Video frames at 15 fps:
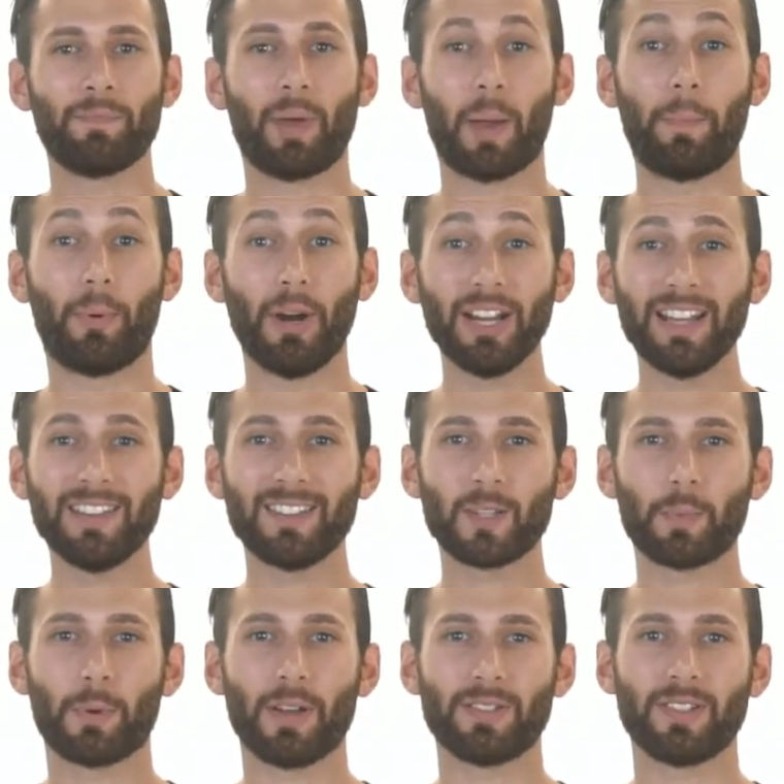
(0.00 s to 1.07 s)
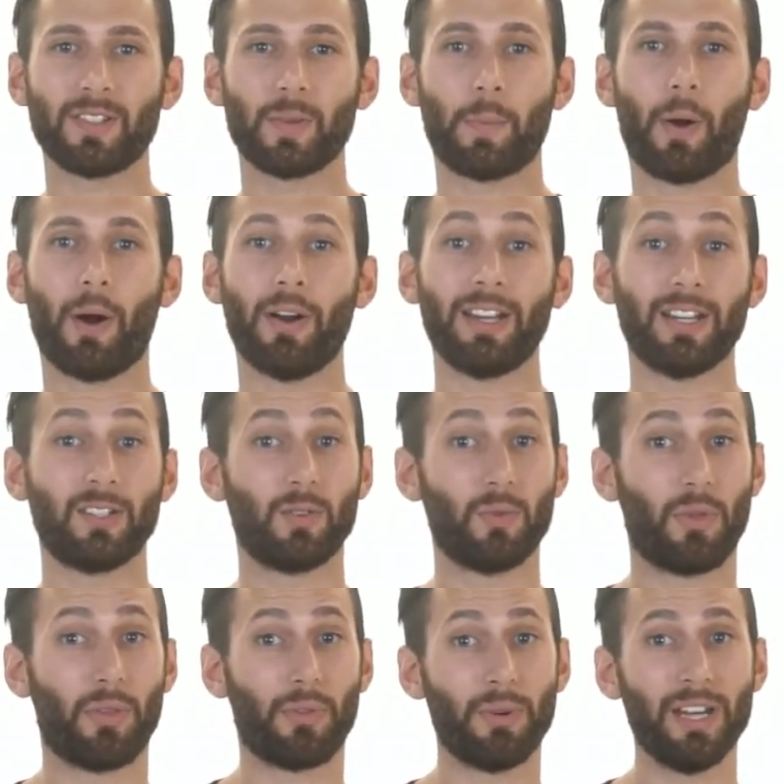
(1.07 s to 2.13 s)
By breaking this process apart into
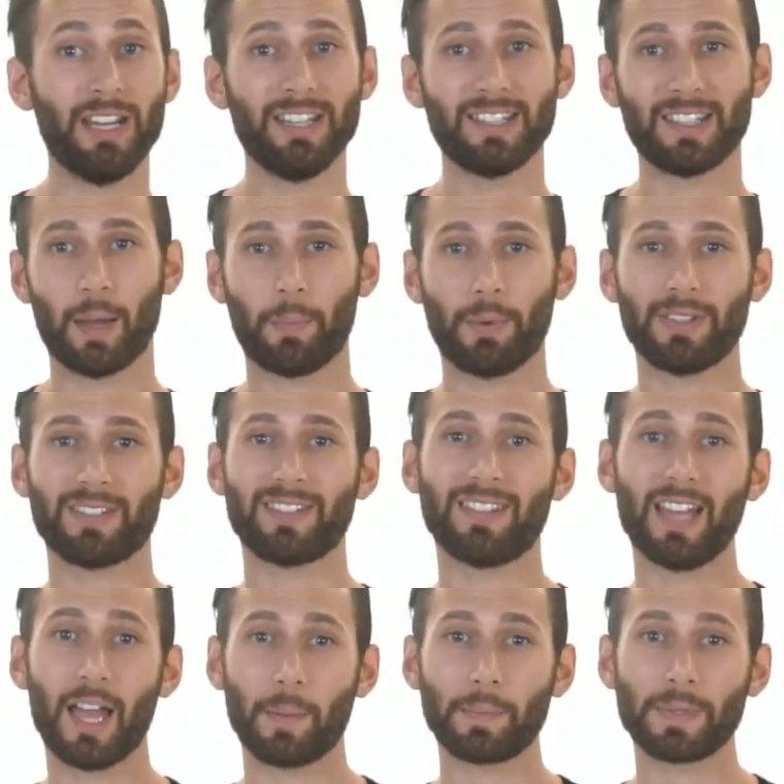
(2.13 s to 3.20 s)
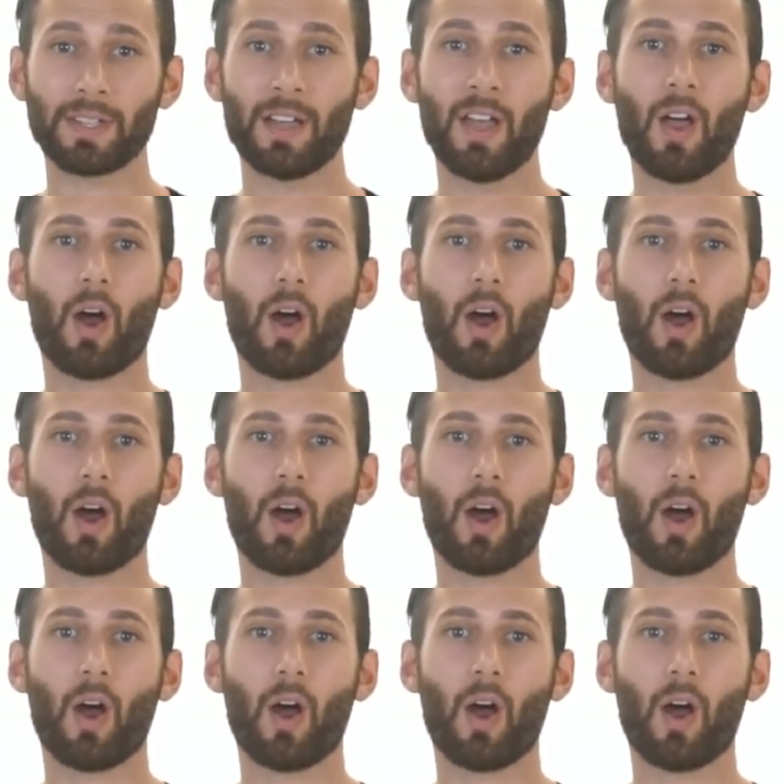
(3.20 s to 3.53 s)
three separate steps,